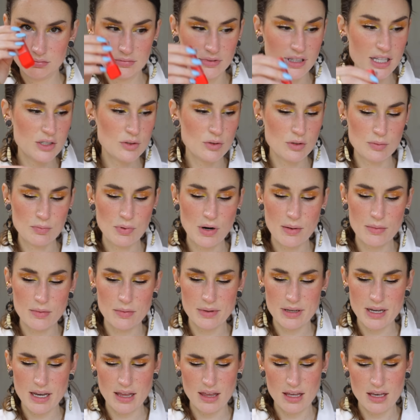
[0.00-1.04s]
this was
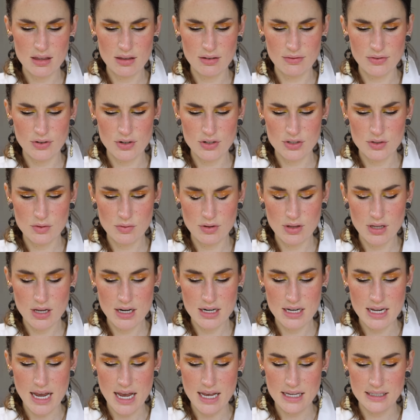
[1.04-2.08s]
probably I think the first one that I,
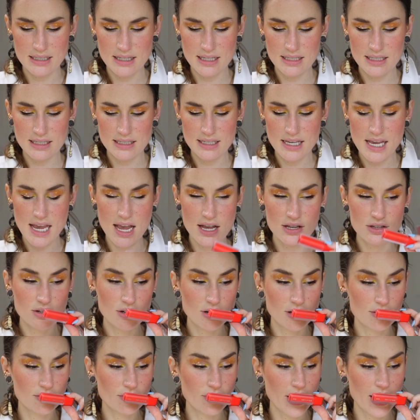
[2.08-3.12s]
yes, this is Canyon
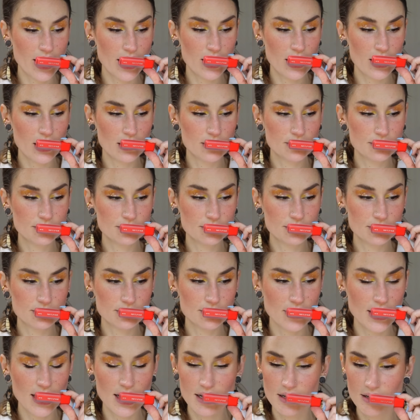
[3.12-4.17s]
on Fire
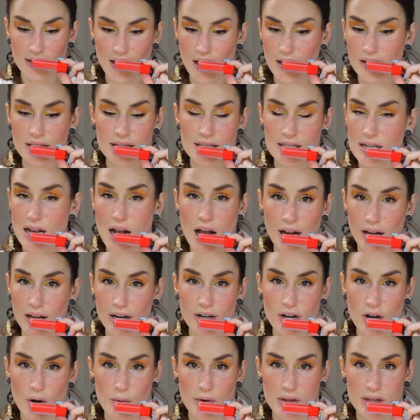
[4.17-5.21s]
and it's not
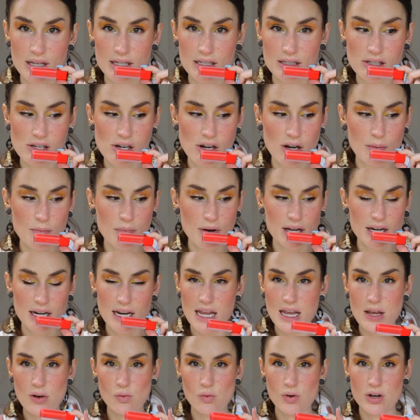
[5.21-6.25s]
gonna go with this look, but
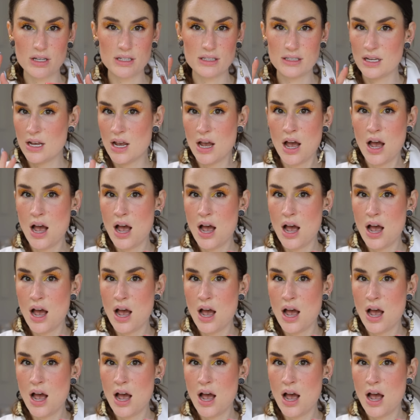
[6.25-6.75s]
it was